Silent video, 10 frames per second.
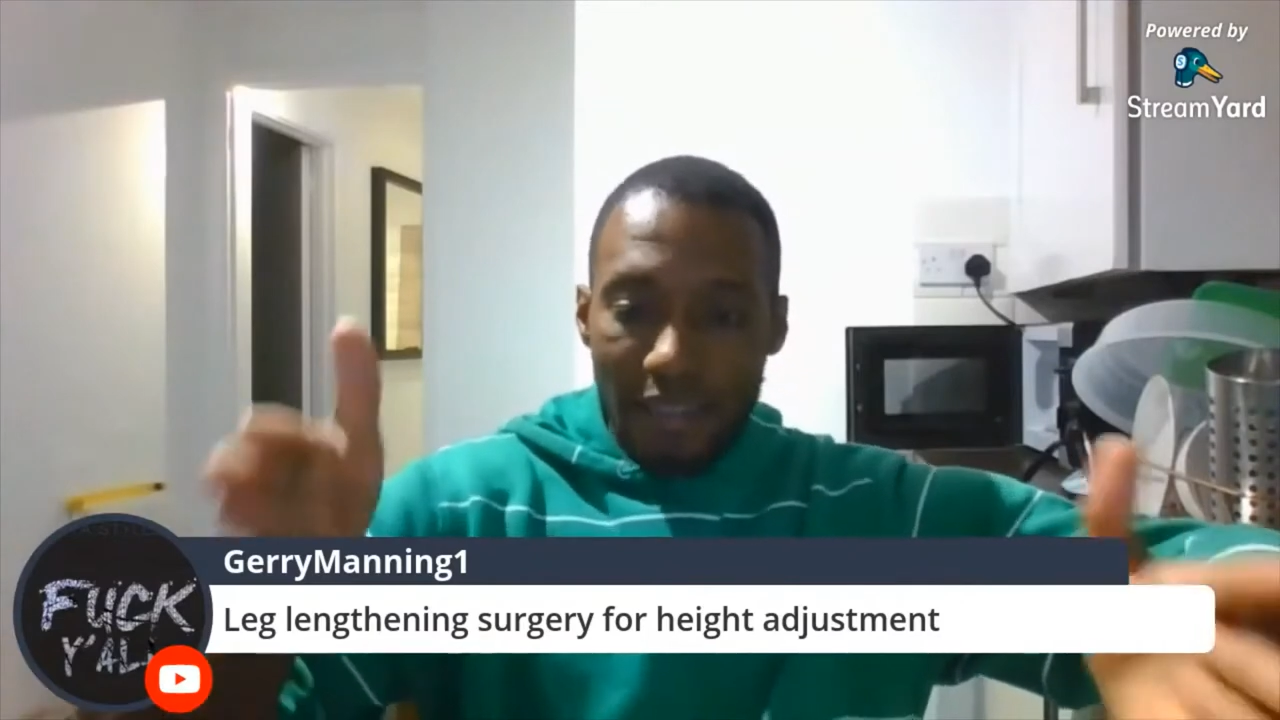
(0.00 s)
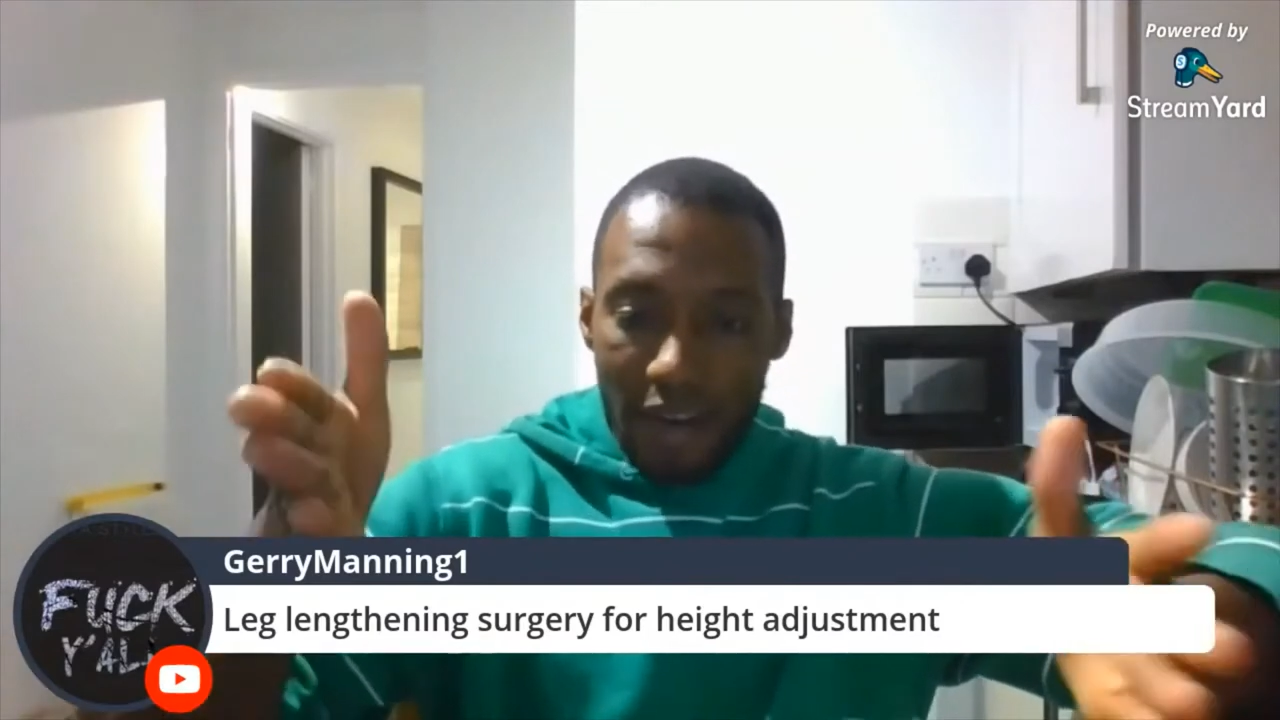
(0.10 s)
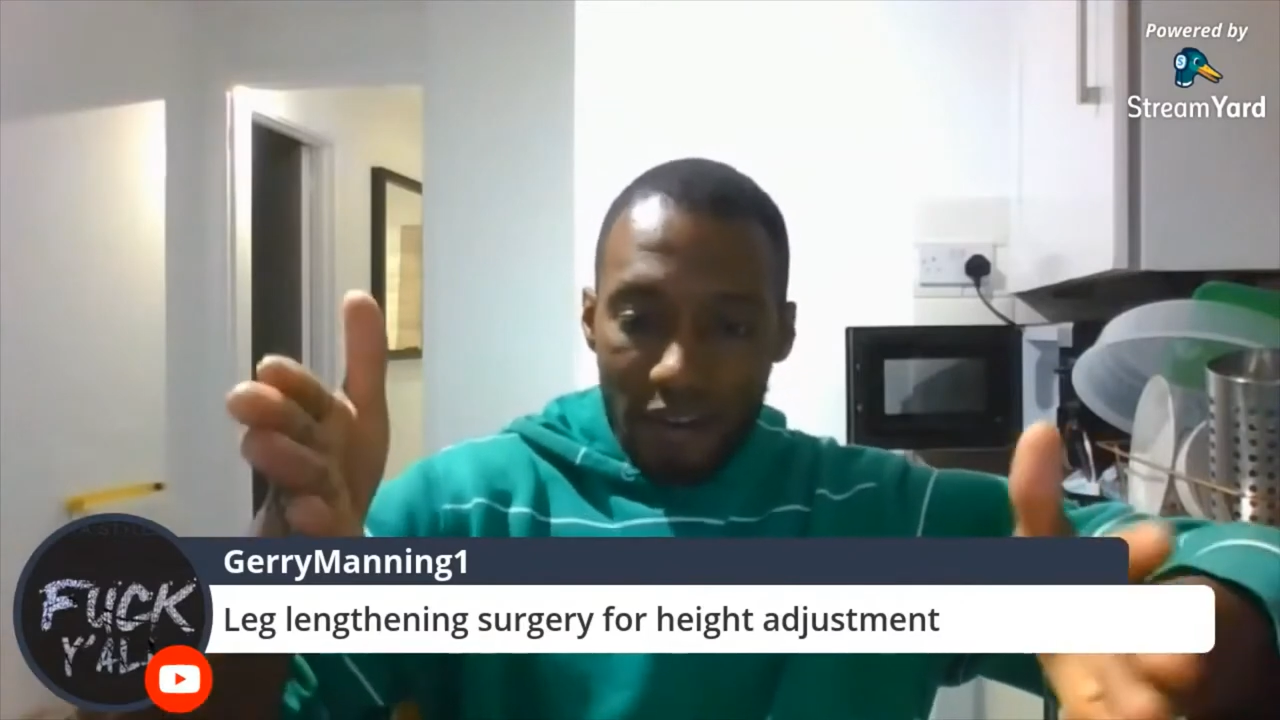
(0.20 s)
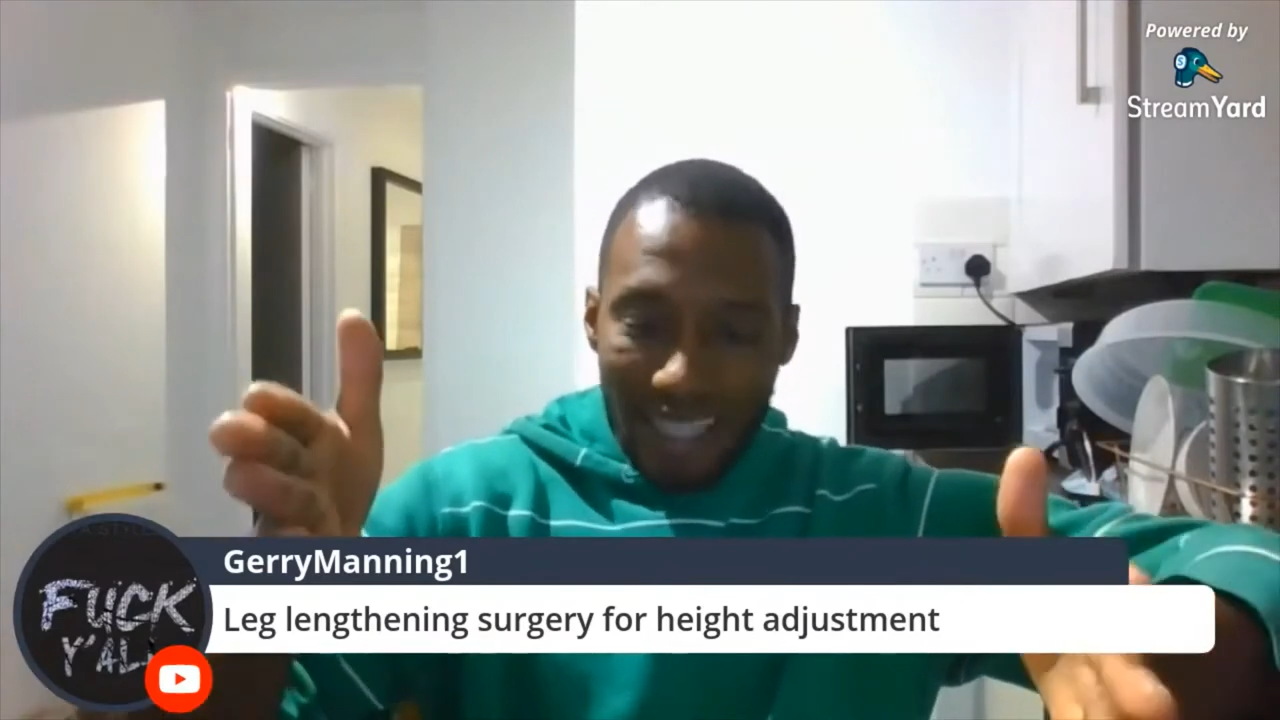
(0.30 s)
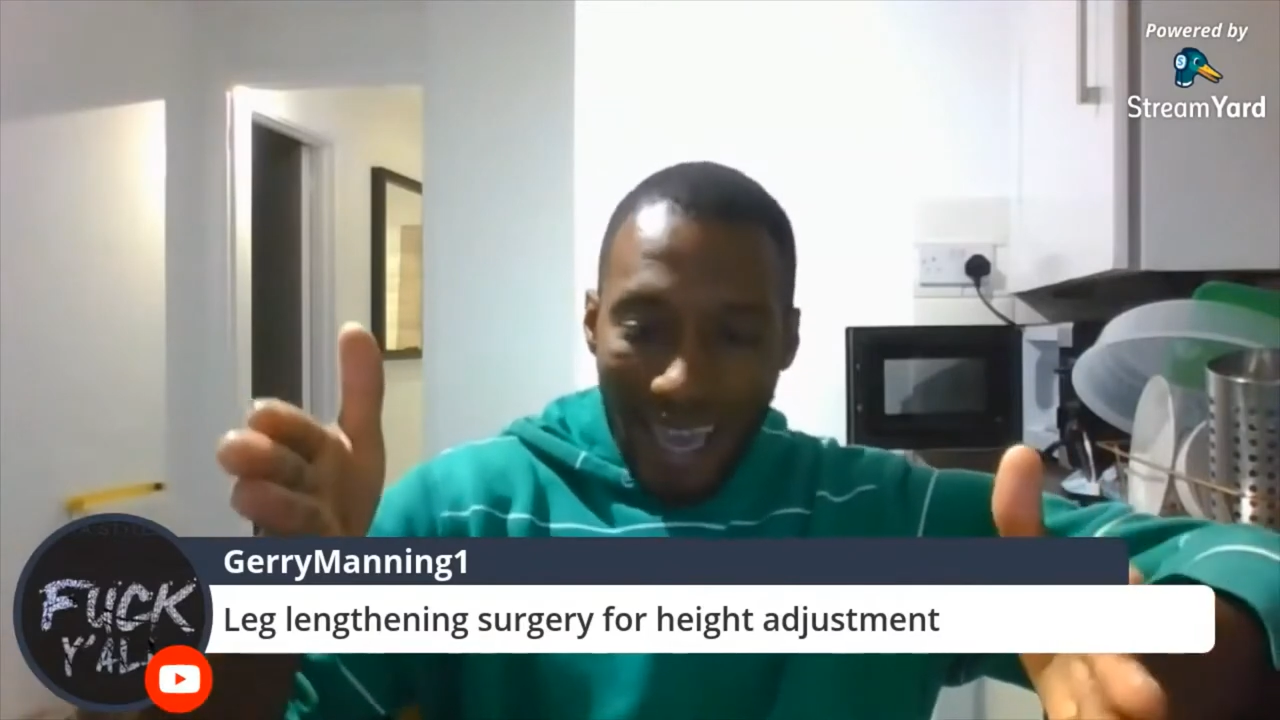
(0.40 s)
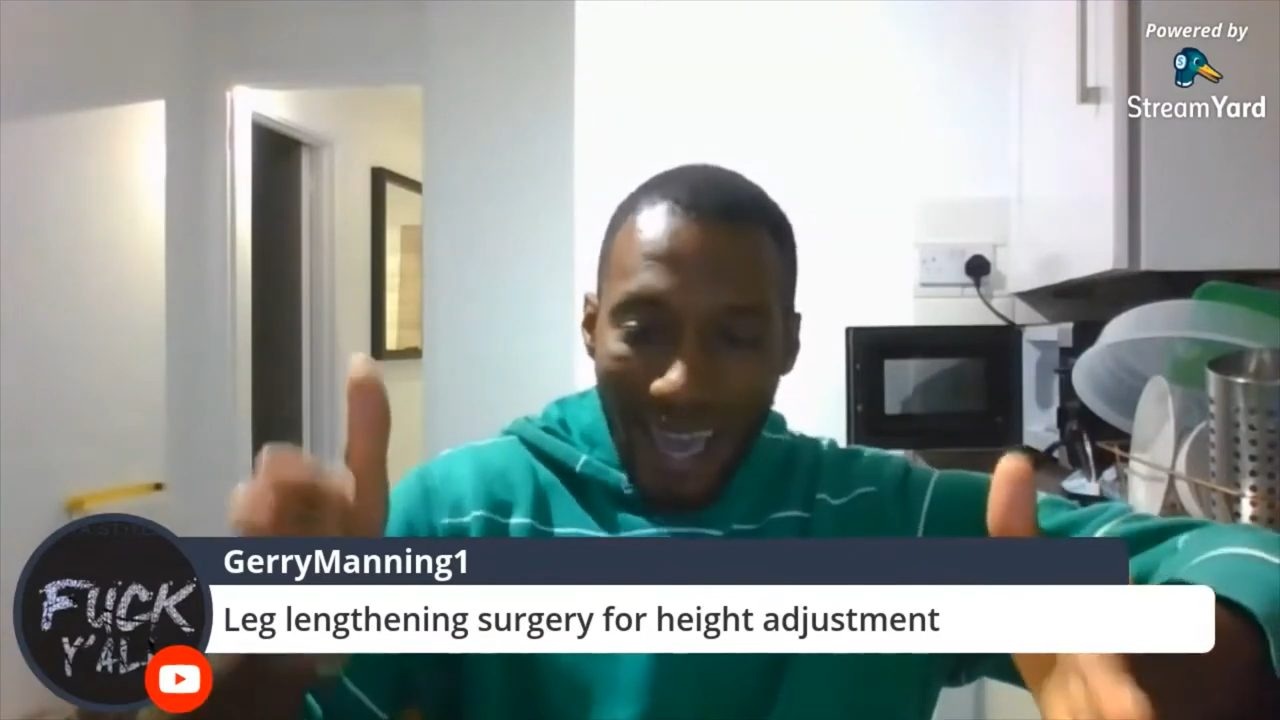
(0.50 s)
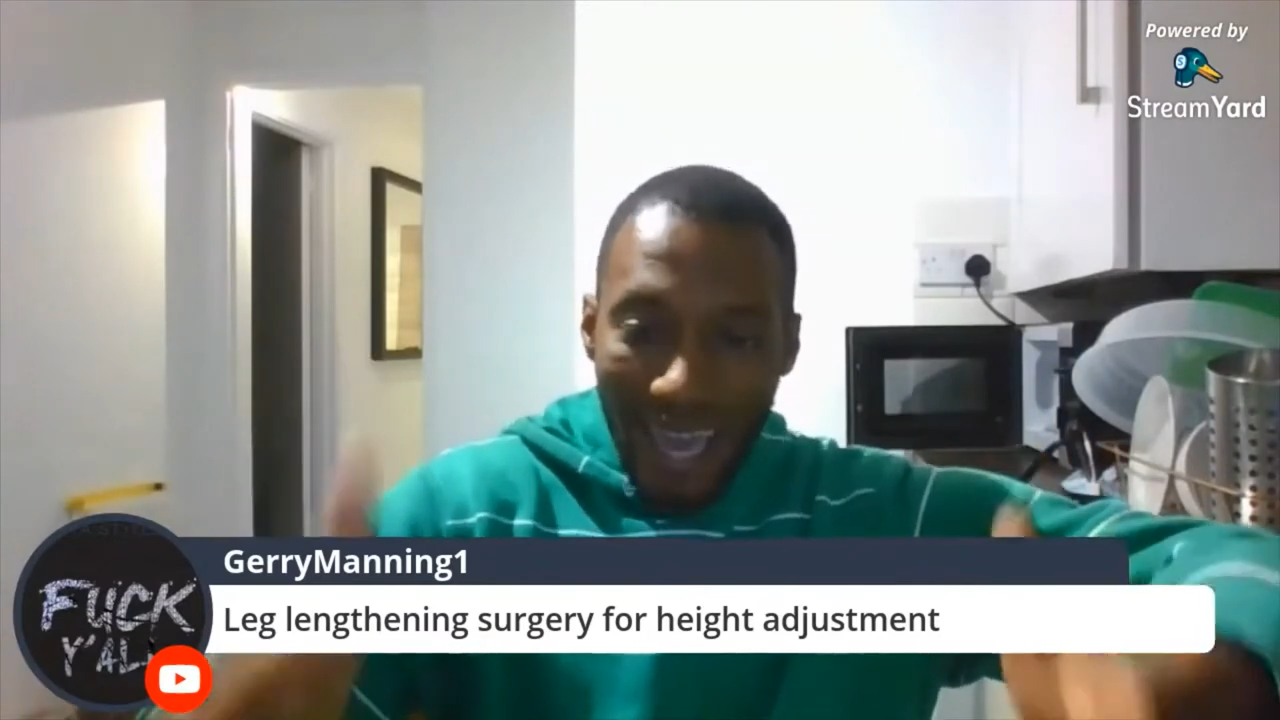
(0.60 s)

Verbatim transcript: there is a